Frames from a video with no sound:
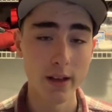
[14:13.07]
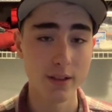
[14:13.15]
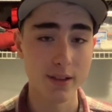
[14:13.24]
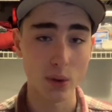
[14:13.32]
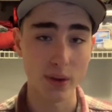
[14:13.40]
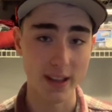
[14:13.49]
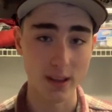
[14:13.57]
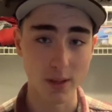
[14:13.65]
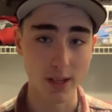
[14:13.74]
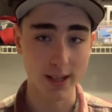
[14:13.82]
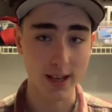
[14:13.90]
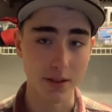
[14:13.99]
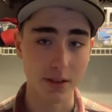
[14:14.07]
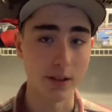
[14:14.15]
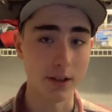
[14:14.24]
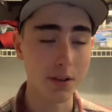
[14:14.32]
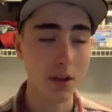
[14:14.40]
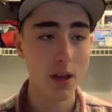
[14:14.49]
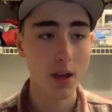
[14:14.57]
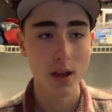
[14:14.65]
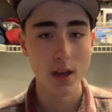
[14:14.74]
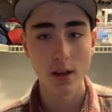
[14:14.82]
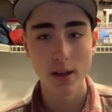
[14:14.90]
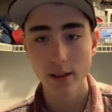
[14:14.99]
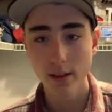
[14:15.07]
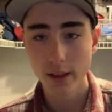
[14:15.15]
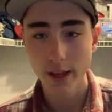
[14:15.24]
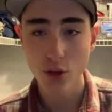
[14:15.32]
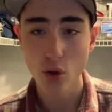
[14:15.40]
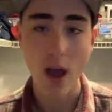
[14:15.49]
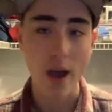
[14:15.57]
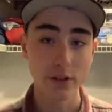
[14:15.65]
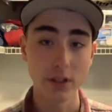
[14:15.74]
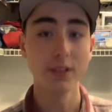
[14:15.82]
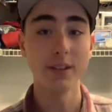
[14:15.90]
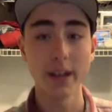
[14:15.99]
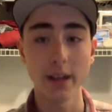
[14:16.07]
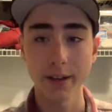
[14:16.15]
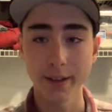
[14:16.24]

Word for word: and so can the minicast series. Thank you. Have a good day.